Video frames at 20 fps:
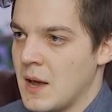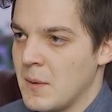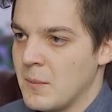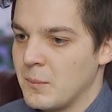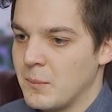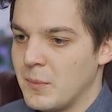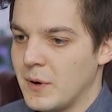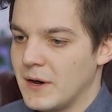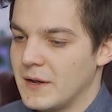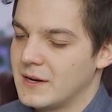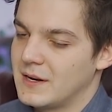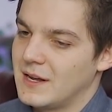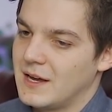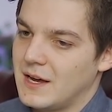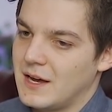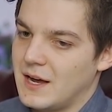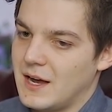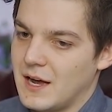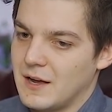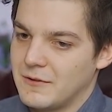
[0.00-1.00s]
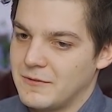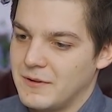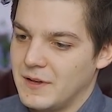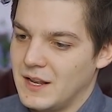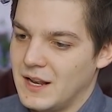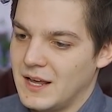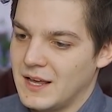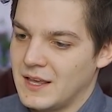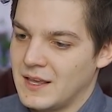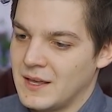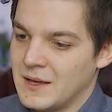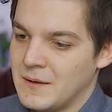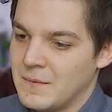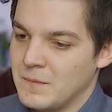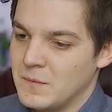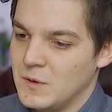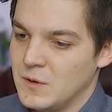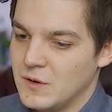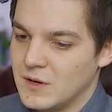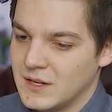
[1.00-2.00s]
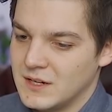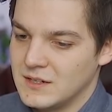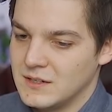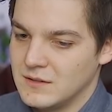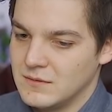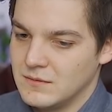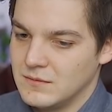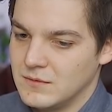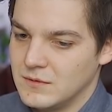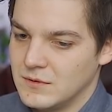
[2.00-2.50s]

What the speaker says: But I feel like you can,